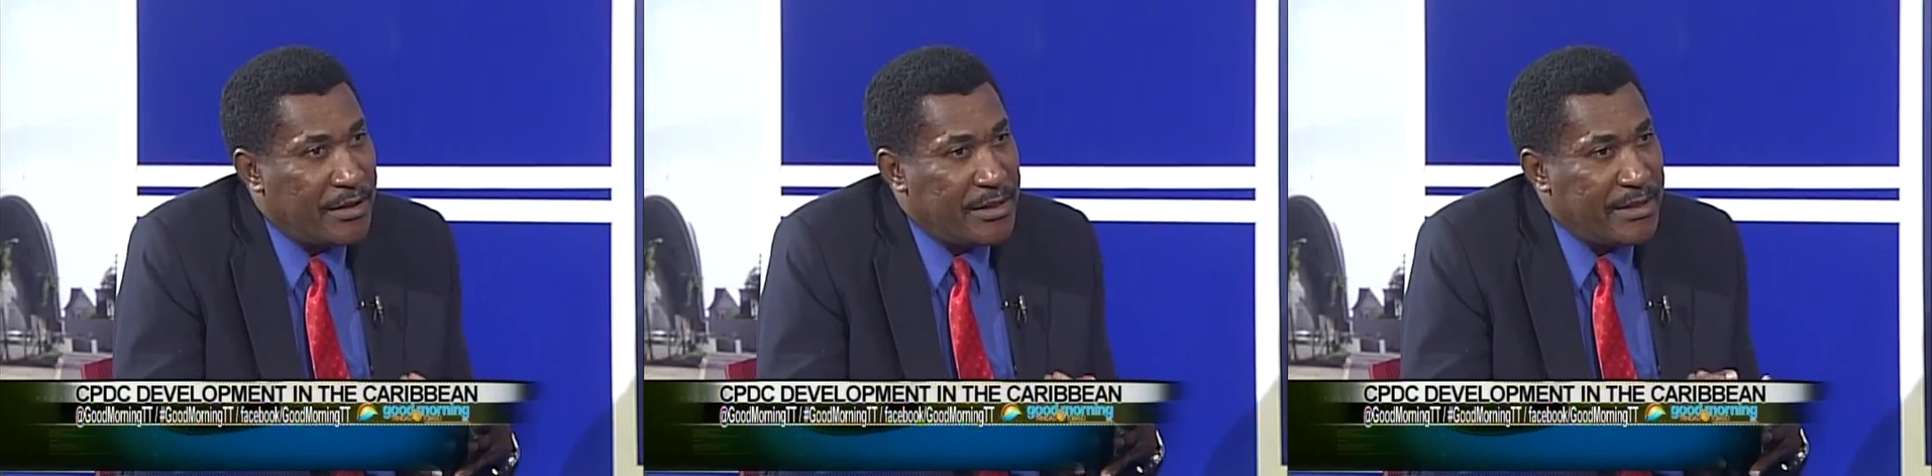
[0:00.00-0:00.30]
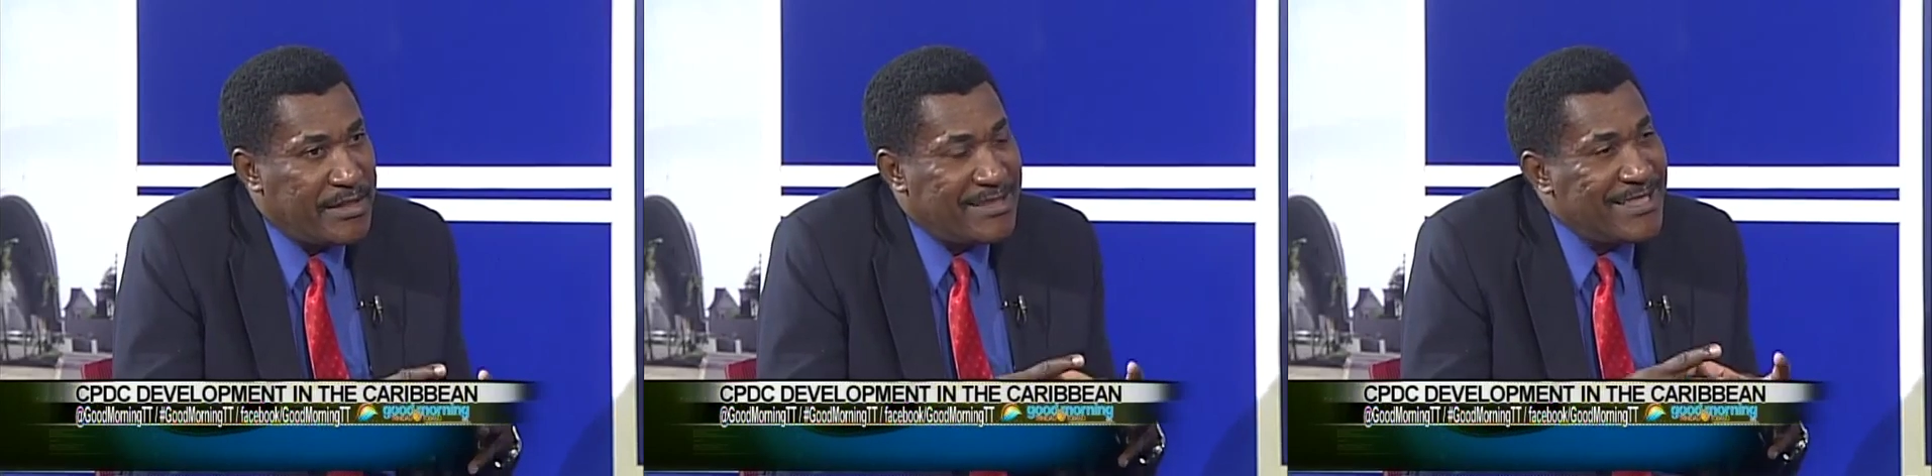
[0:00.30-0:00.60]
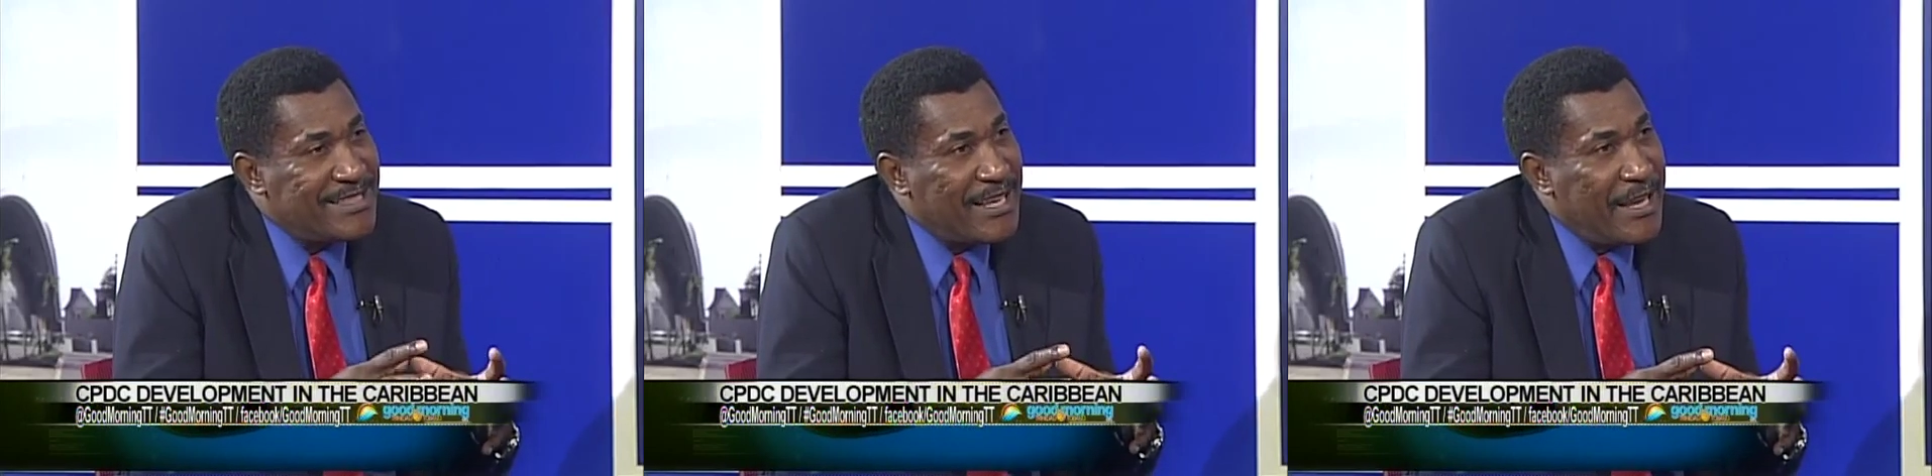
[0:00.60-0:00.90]
It is
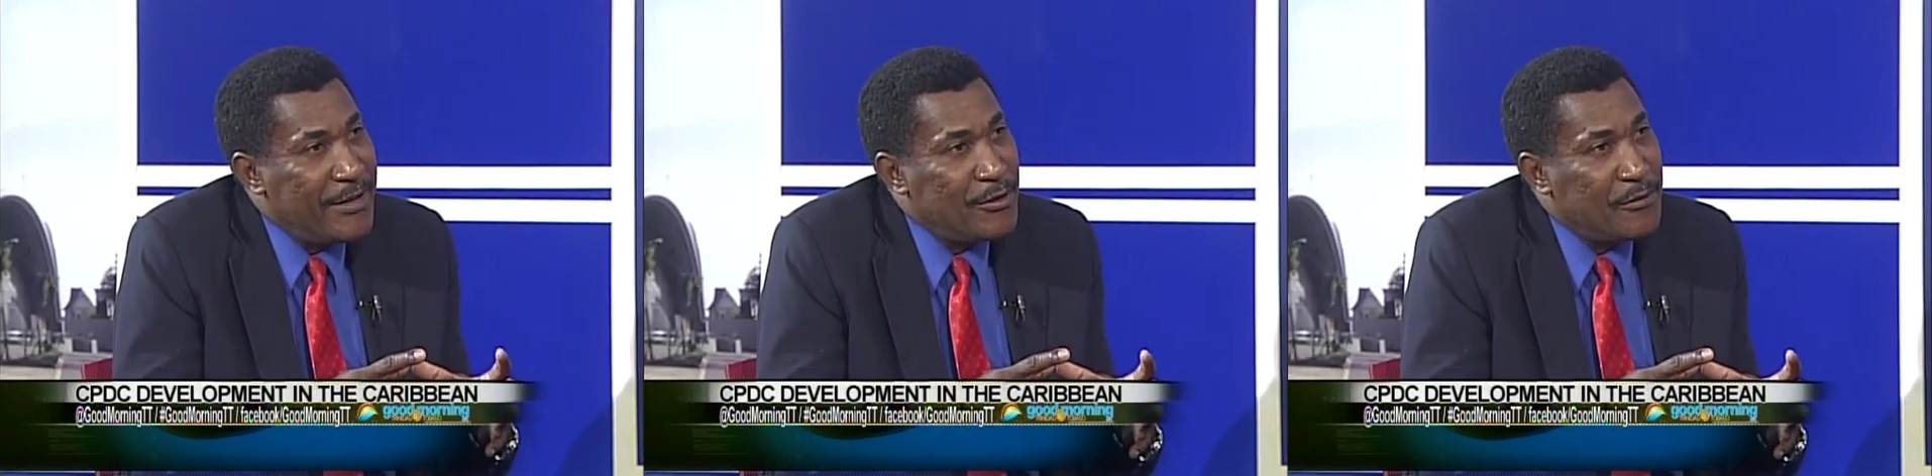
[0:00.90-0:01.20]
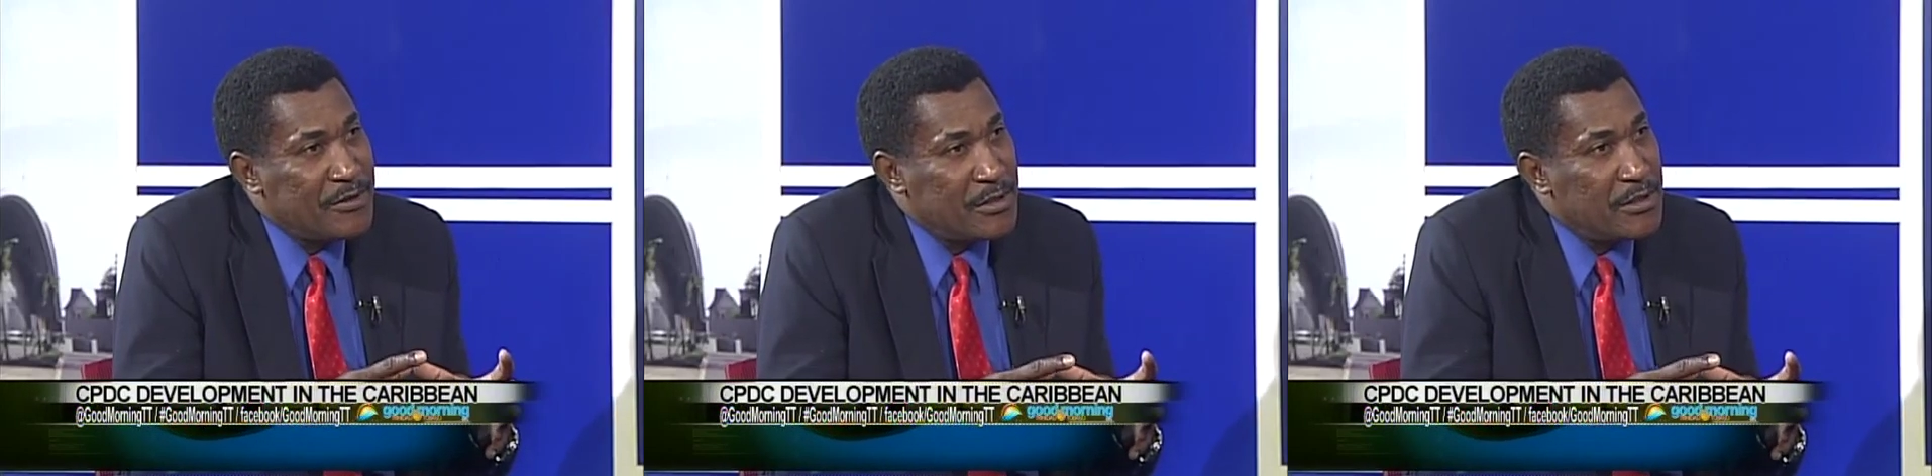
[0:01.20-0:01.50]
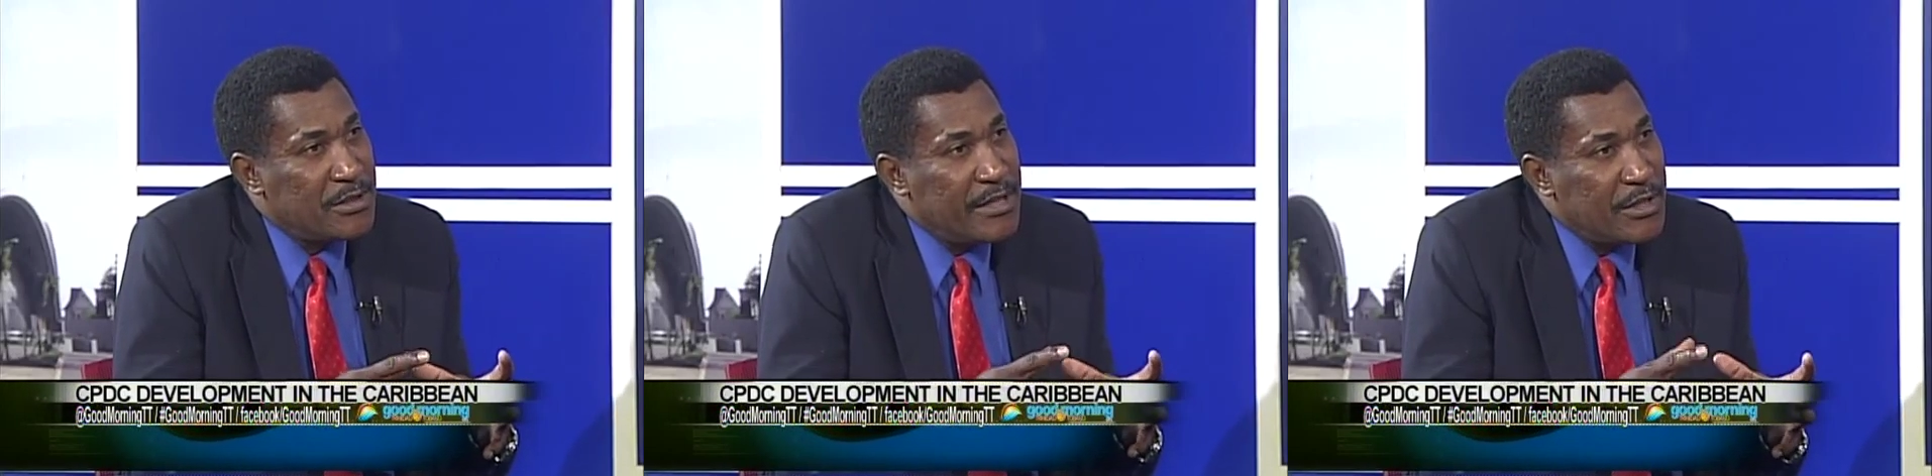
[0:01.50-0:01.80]
designed to
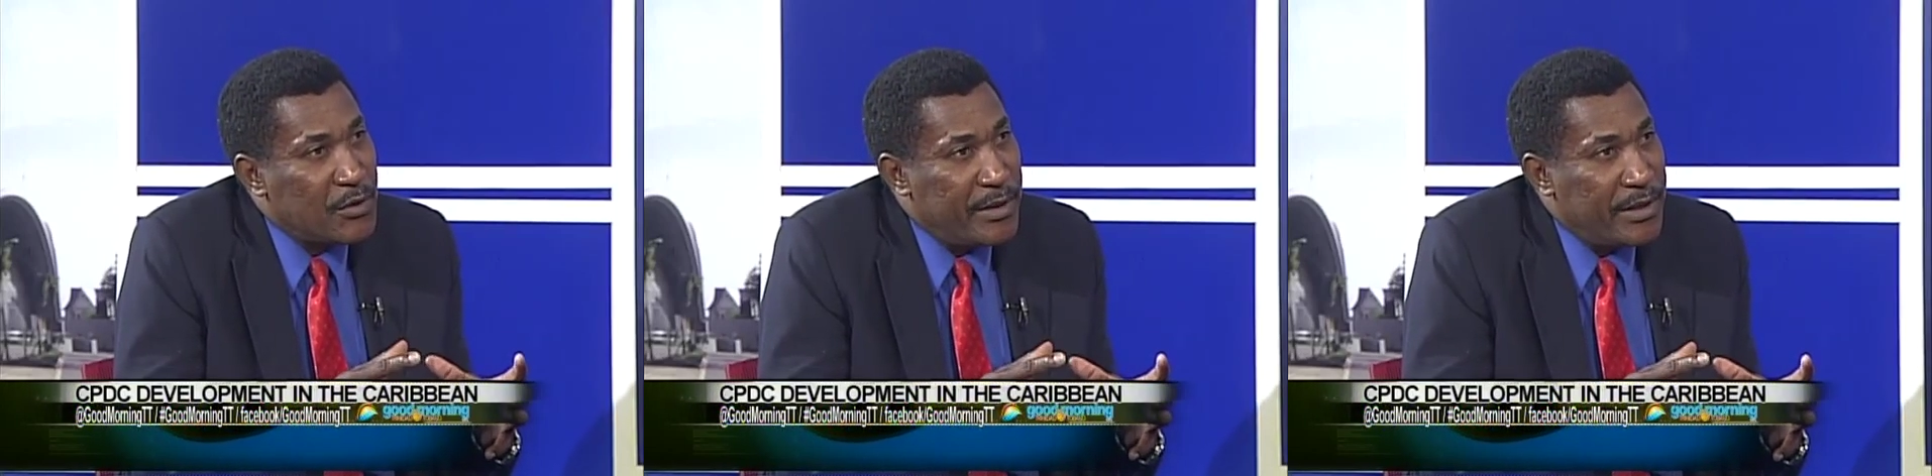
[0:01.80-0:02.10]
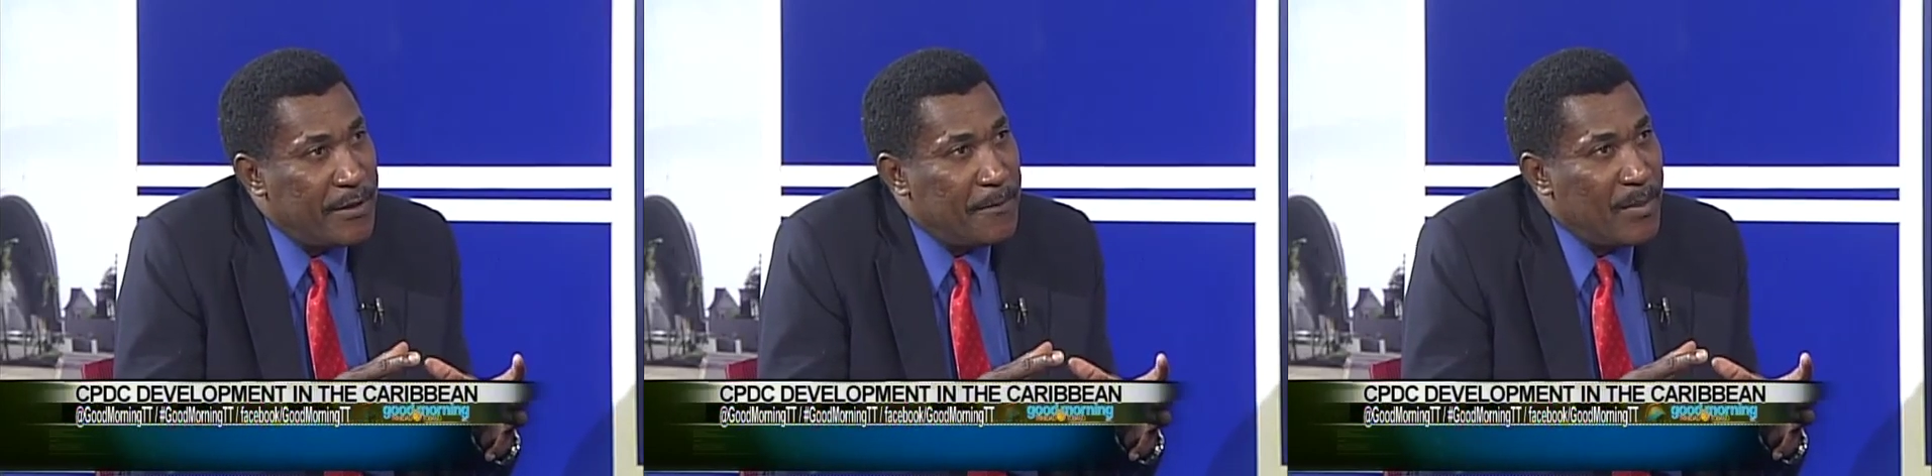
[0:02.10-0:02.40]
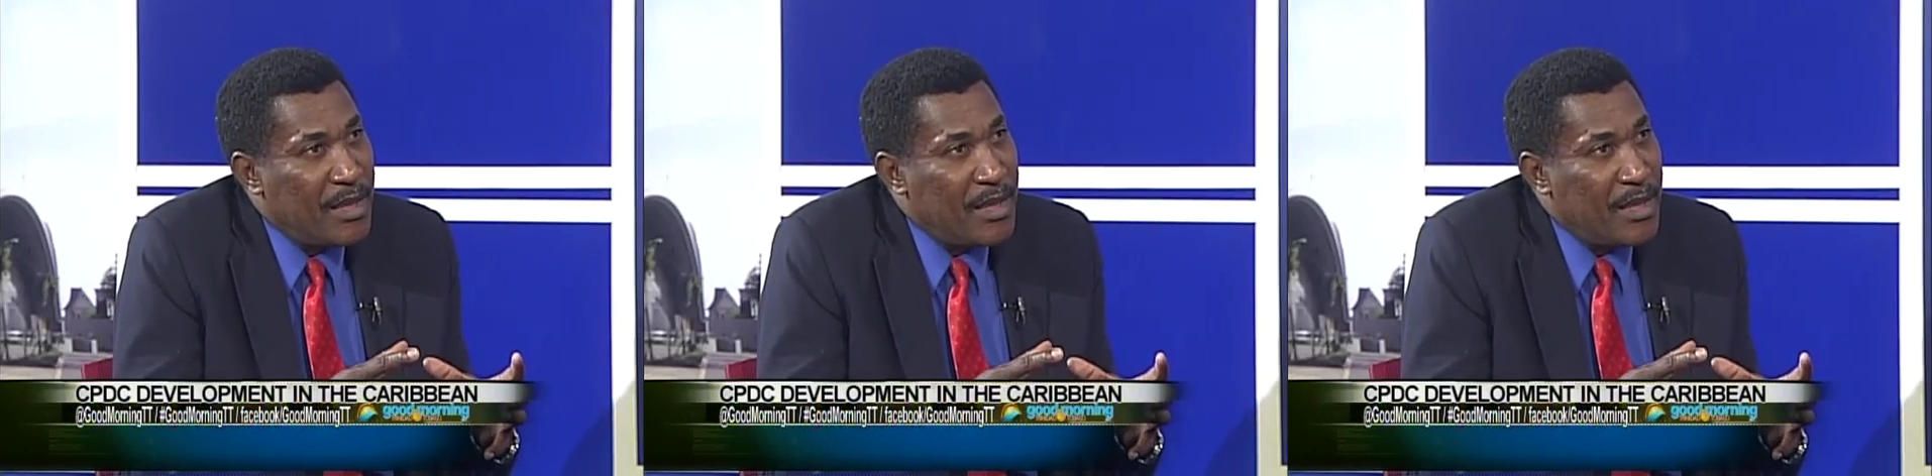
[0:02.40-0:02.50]
facilitate trade,